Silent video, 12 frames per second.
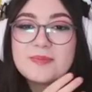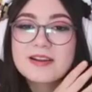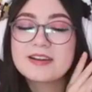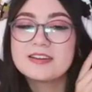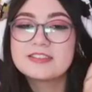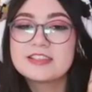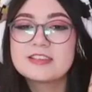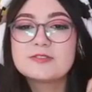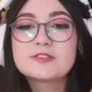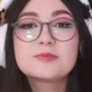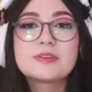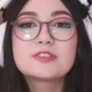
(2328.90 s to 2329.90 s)
Becca, thank you
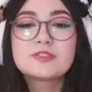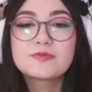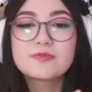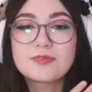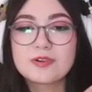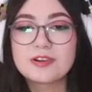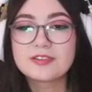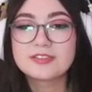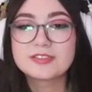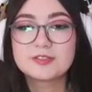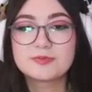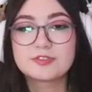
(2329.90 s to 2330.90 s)
so much for the
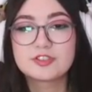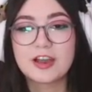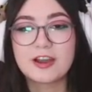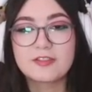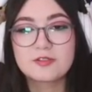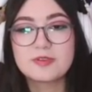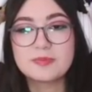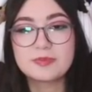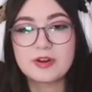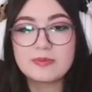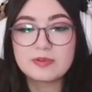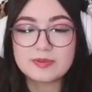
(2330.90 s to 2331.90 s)
super chat. Other people,
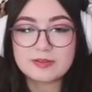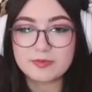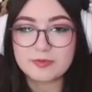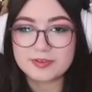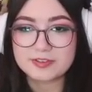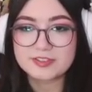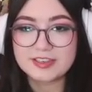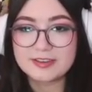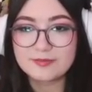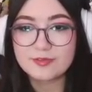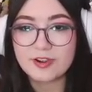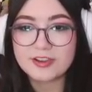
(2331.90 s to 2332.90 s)
I'm a people
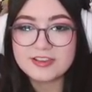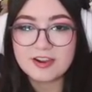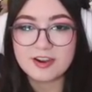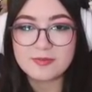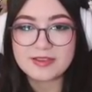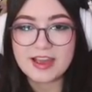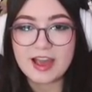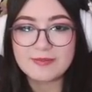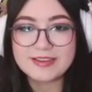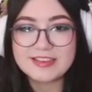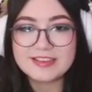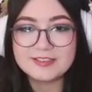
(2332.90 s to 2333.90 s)
person. Froggy Army, I'm
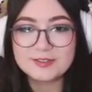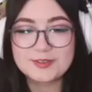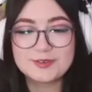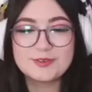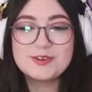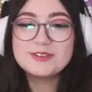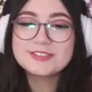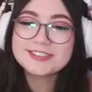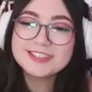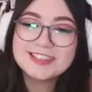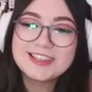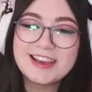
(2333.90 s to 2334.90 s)
a geese goose.